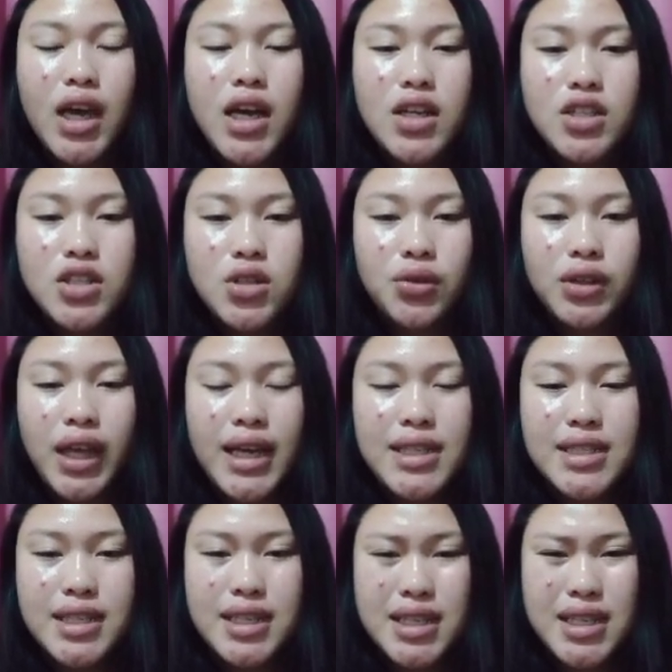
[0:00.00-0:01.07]
So
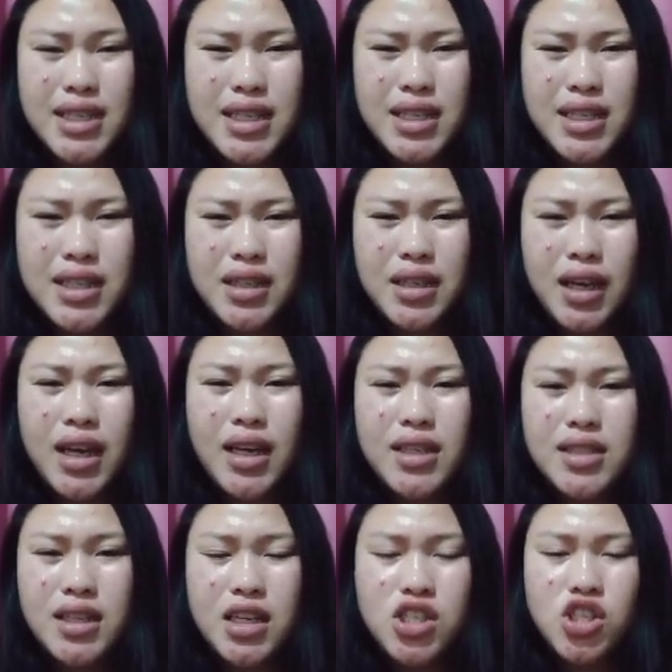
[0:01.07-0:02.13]
next in
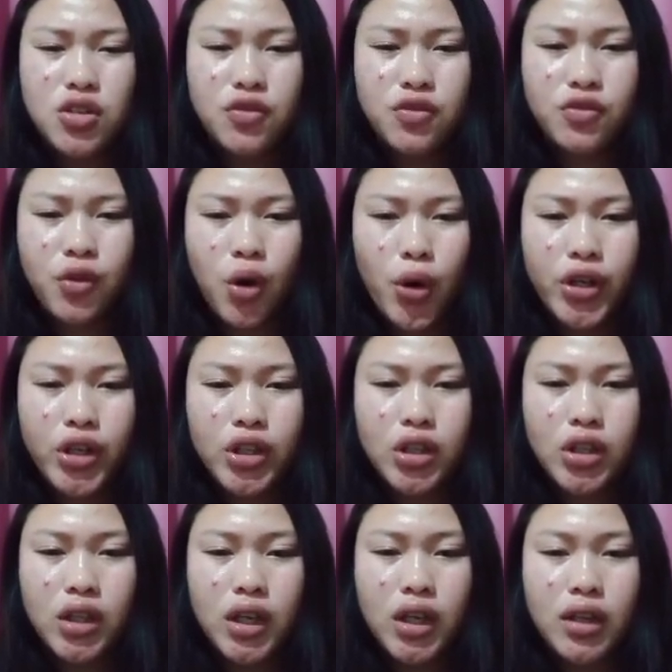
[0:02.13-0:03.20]
section 4,
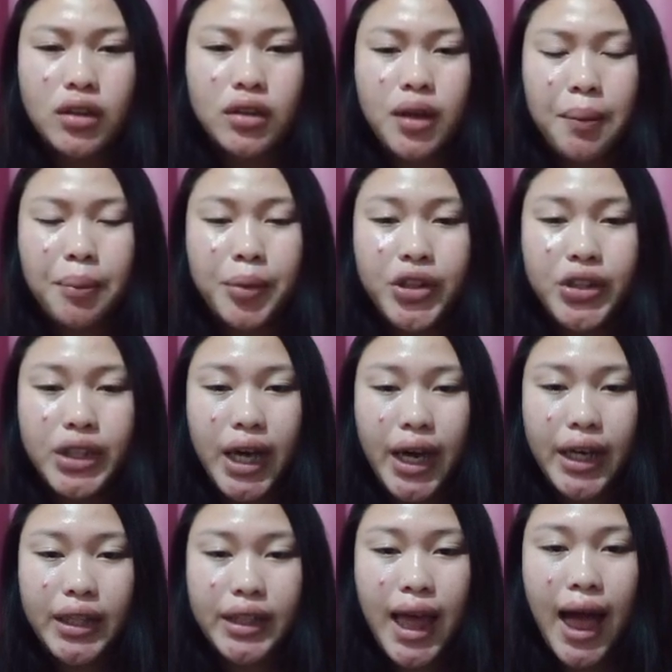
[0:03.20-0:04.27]
number
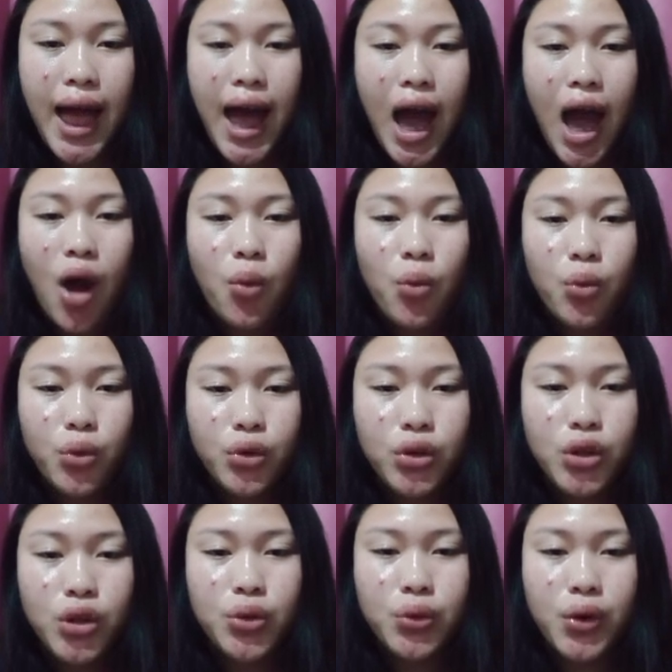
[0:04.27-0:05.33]
9, how
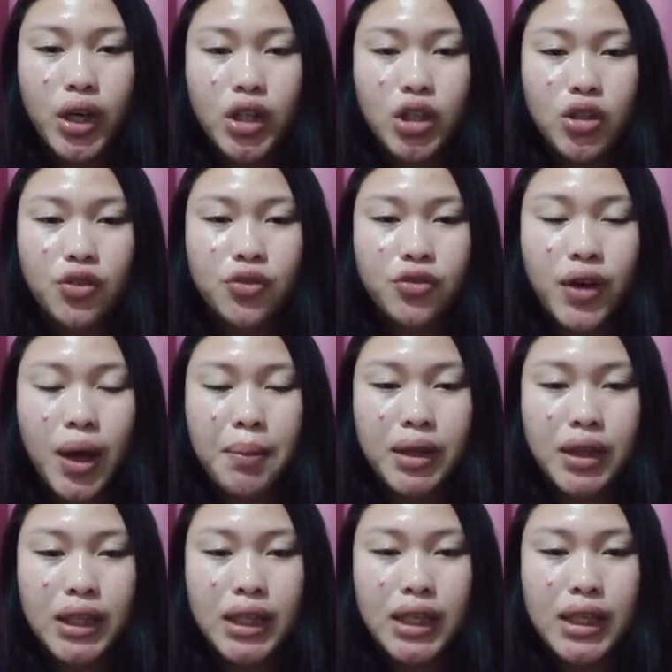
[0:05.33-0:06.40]
would you rate your
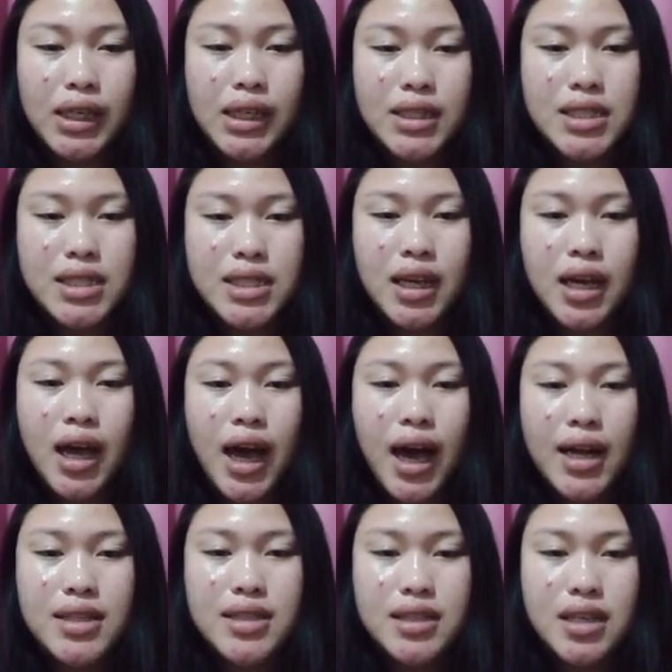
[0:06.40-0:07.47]
family's
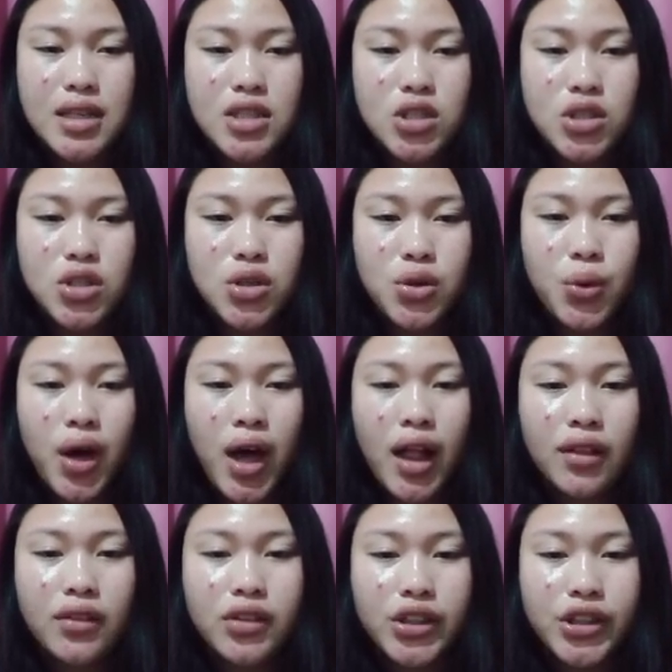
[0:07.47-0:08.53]
access to
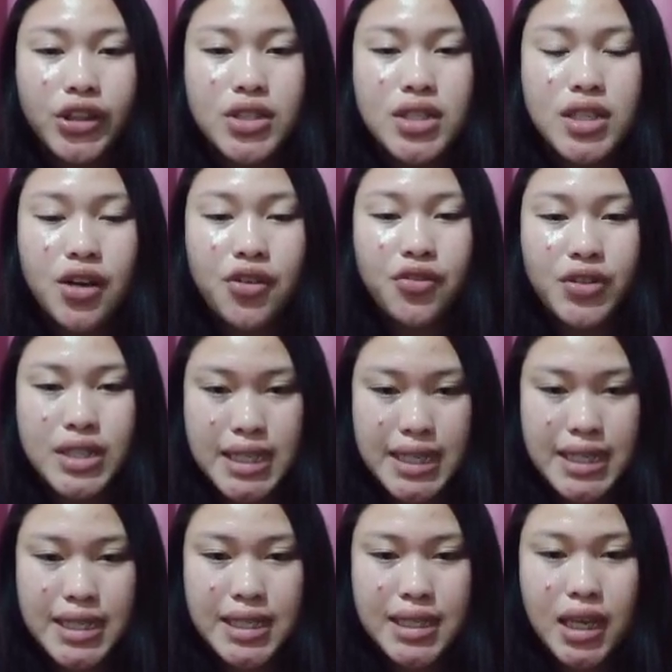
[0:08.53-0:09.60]
healthcare
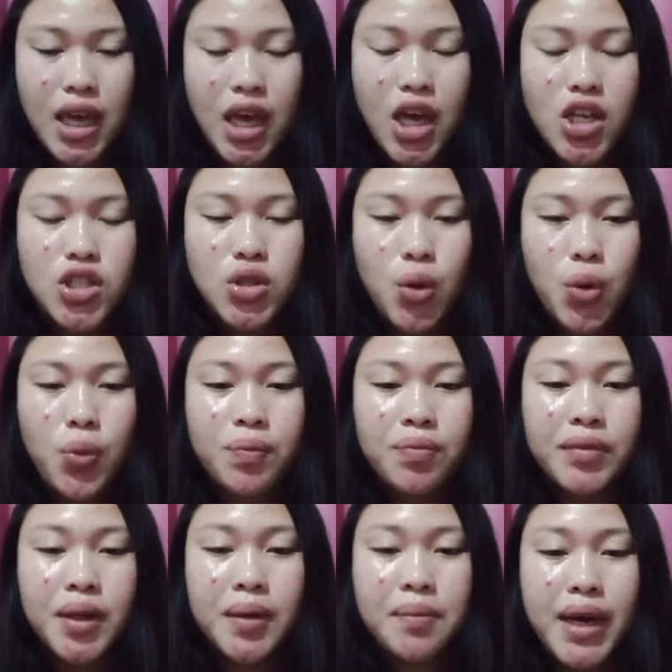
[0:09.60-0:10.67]
services? So
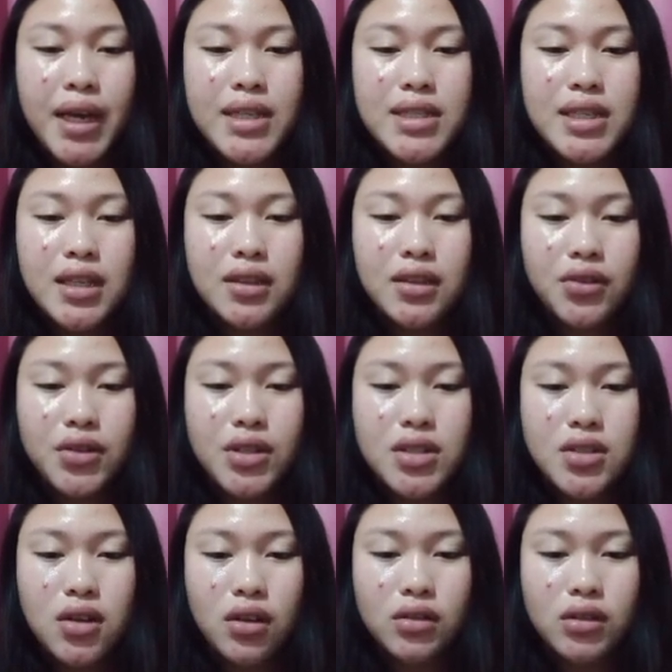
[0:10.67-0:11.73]
based on the
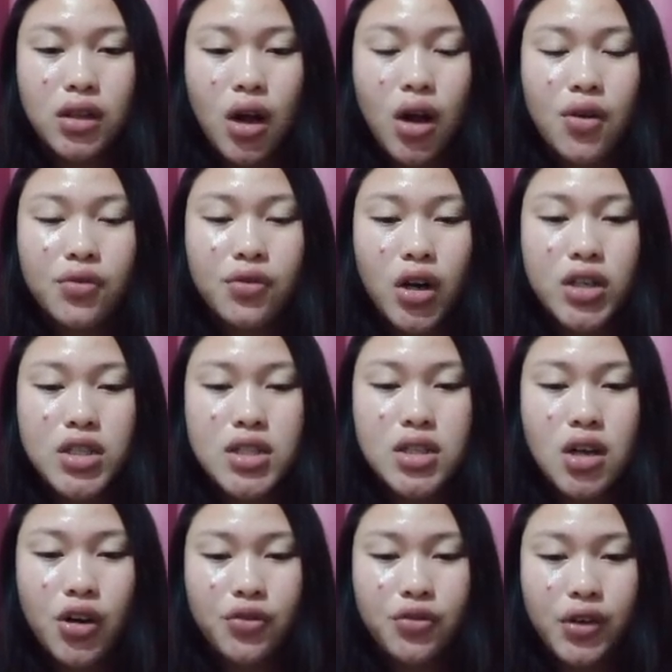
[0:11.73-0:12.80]
result of our
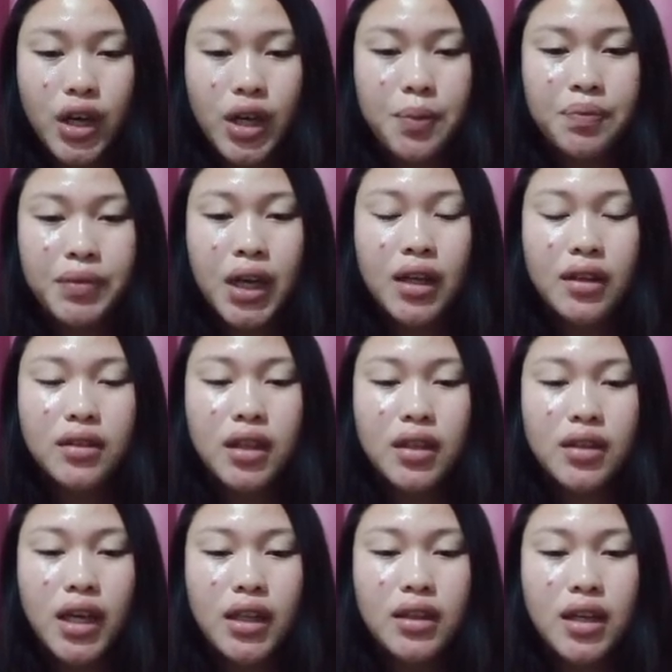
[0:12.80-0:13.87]
survey, the
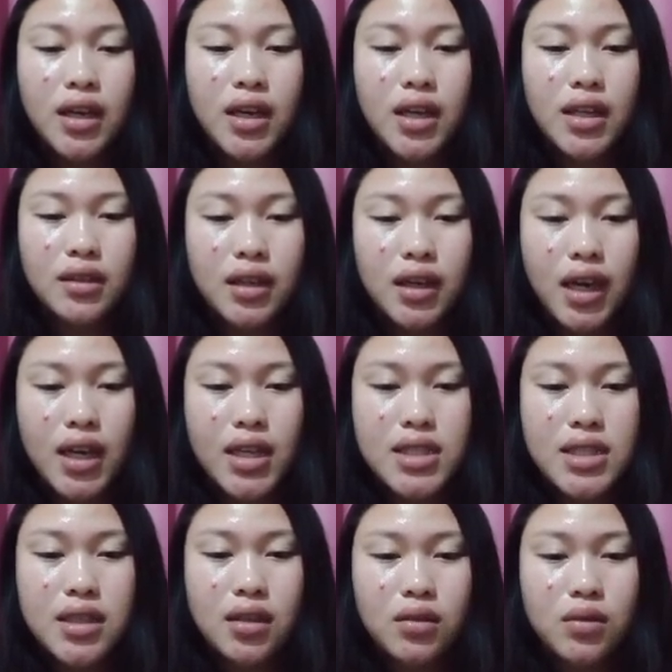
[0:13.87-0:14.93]
data
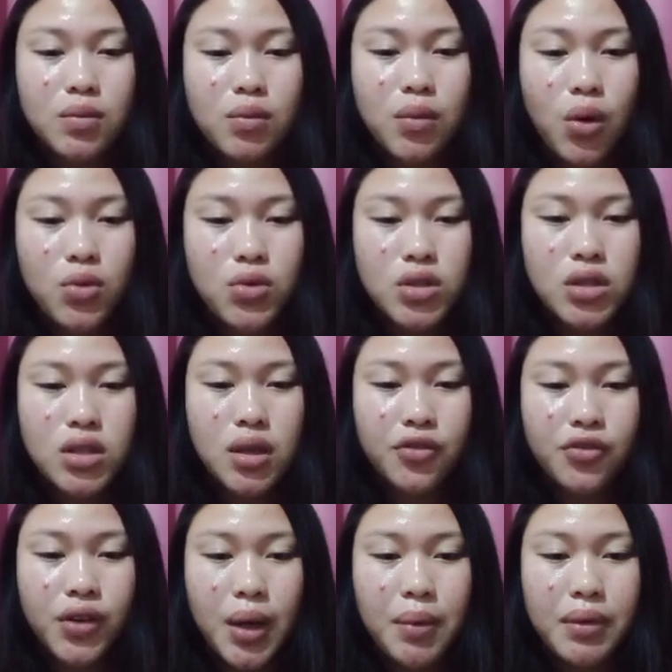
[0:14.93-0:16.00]
indicates that most
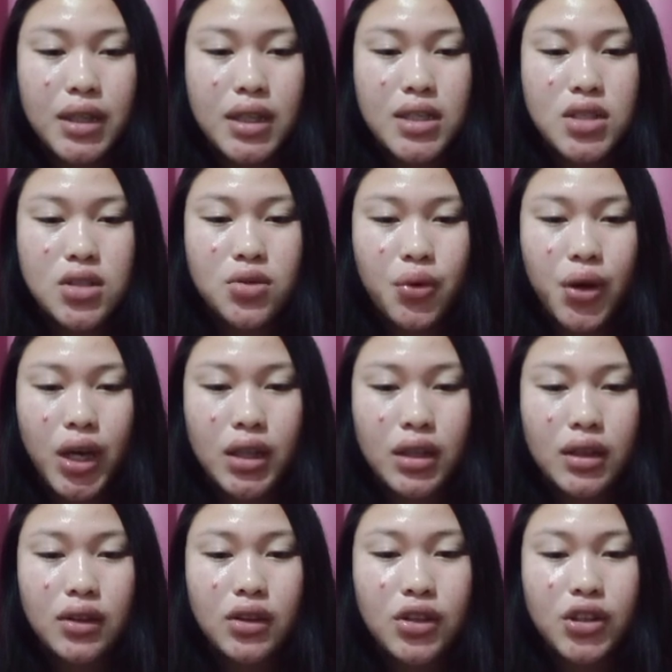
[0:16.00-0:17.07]
families
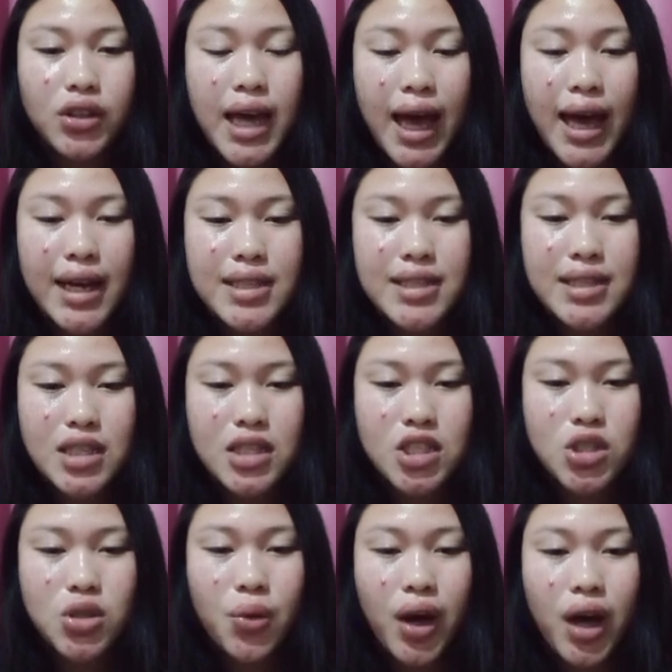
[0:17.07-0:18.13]
rate their access
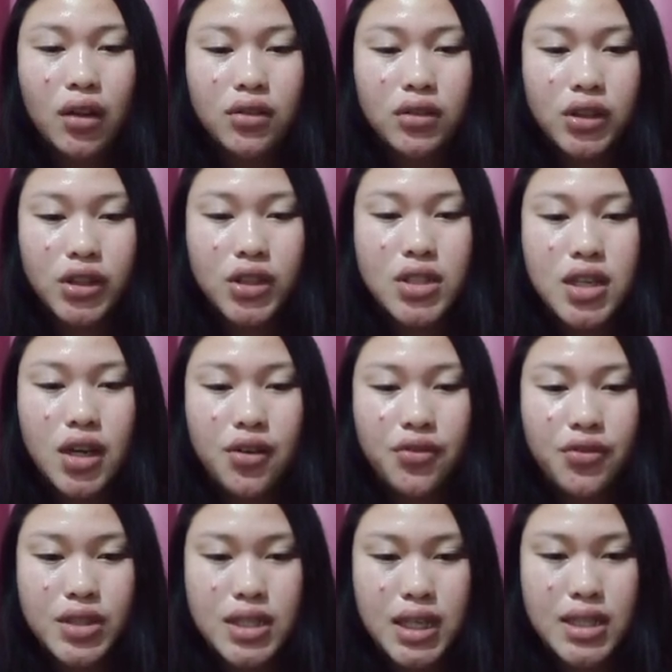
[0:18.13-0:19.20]
to healthcare
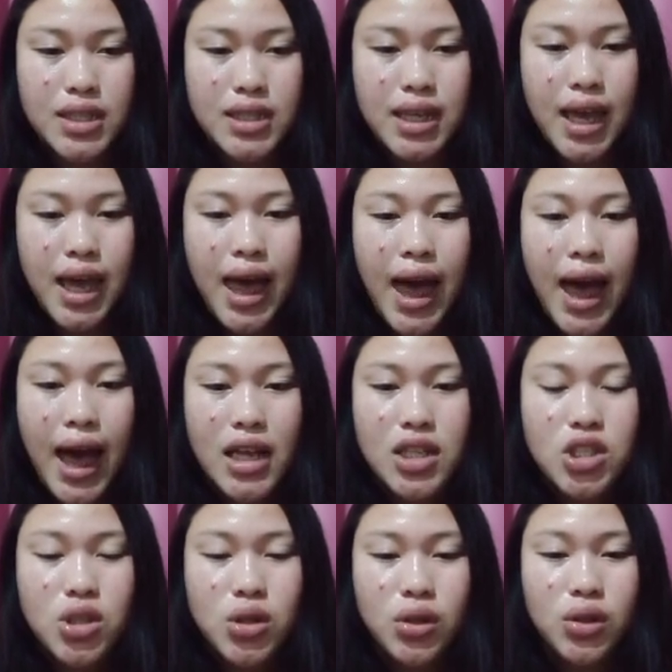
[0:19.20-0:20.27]
services
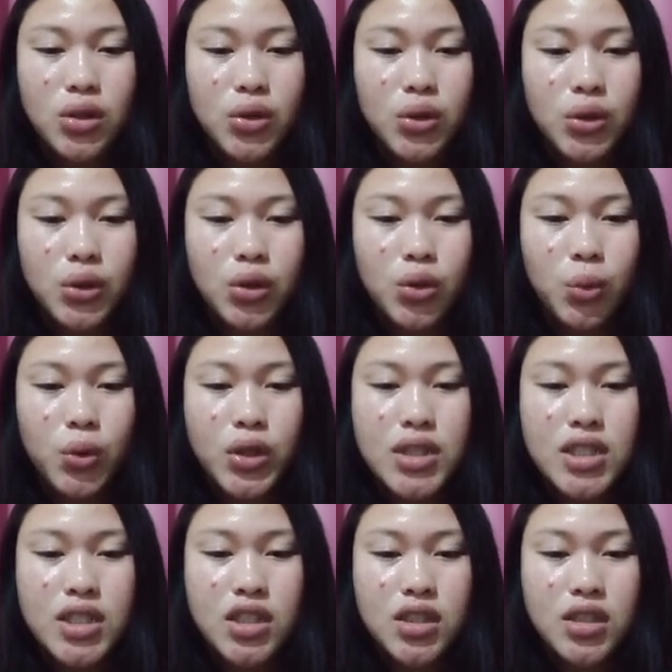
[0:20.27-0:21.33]
as good with
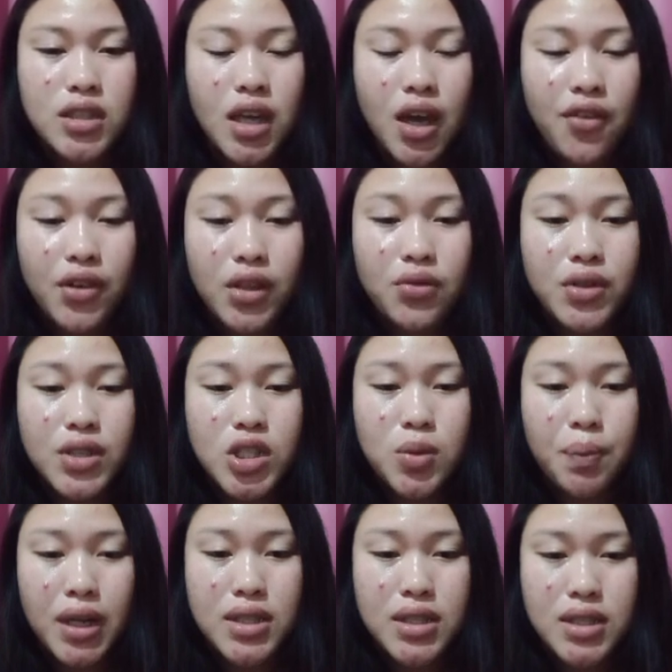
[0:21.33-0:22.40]
7
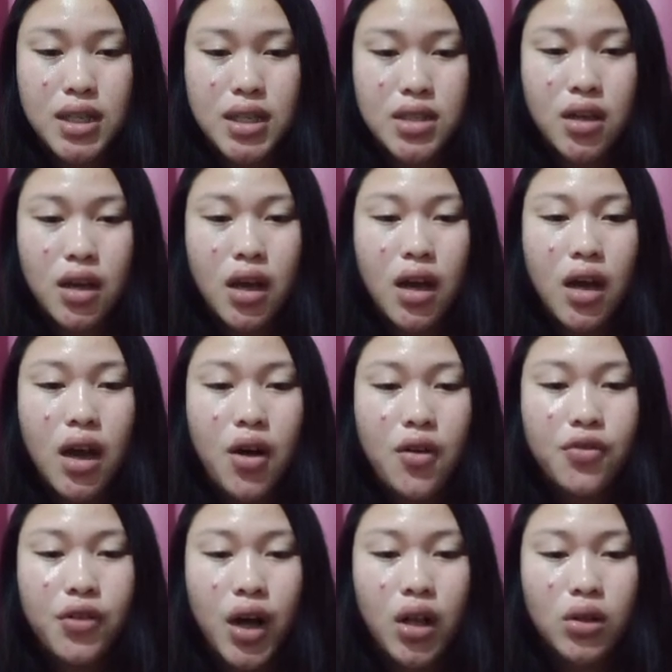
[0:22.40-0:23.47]
responses,
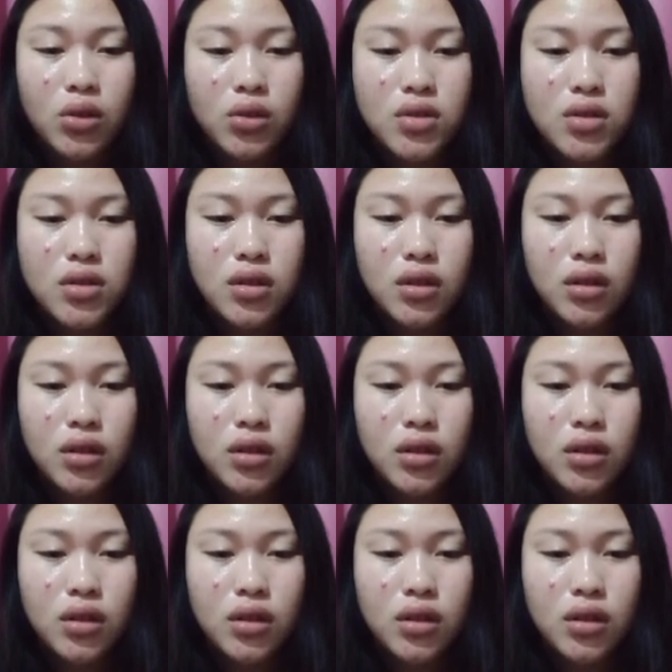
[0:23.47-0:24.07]
follows